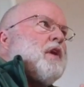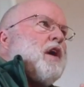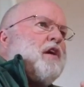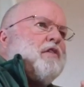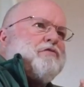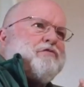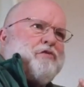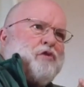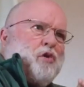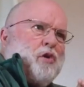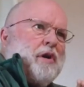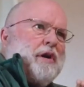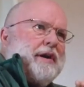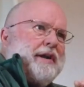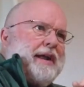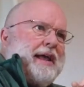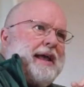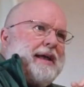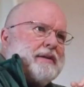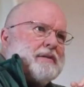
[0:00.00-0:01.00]
a
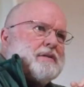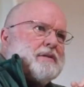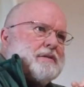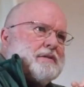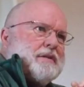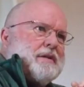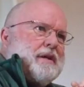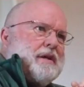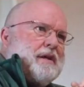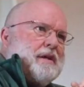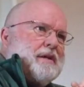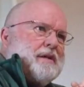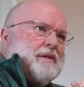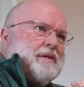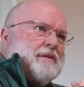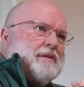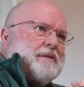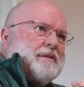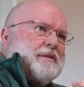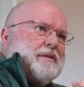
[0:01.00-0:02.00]
foreign entity. Mm.